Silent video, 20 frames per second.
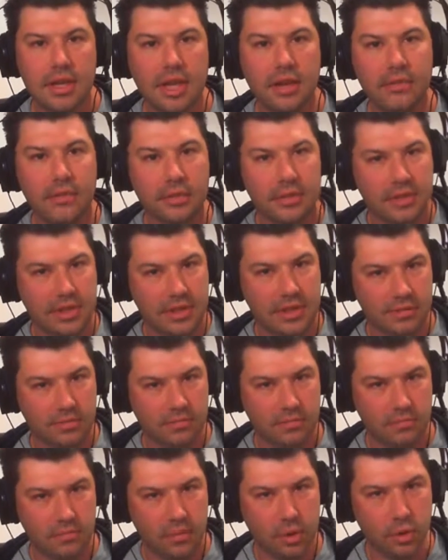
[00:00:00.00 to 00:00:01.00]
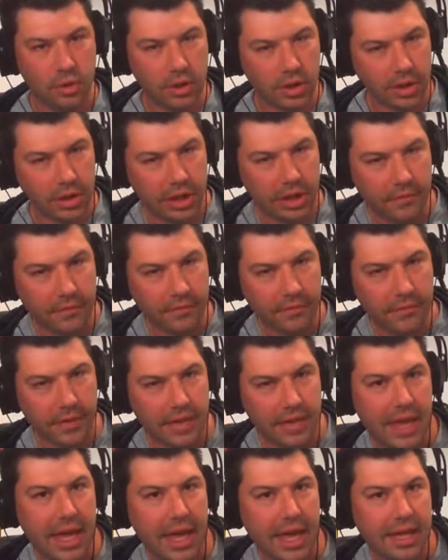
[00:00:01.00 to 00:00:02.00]
If it was good enough for
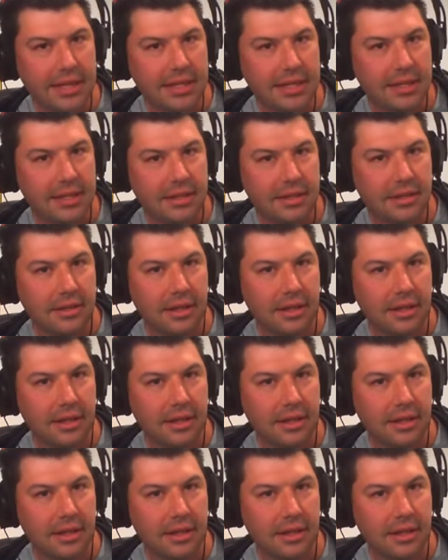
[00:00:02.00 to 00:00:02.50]
that,